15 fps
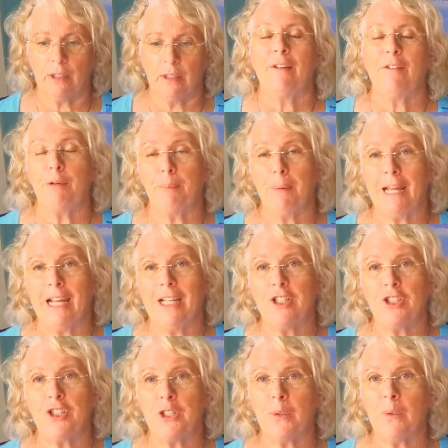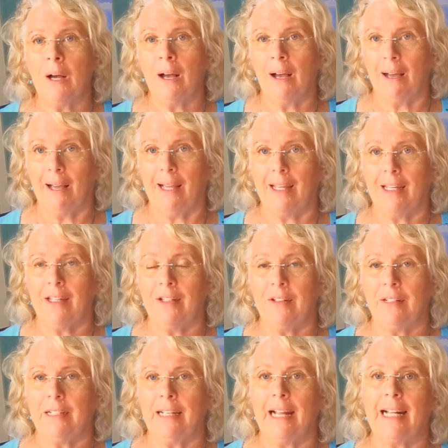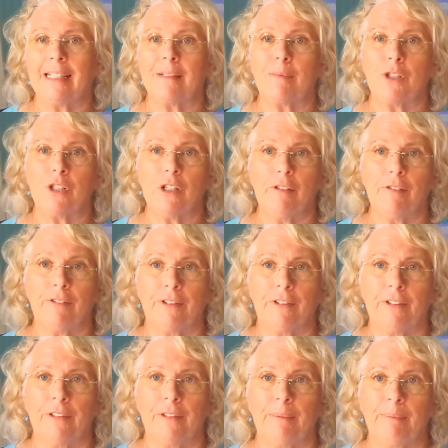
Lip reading: If your pH is too high, you need to add some sulfur.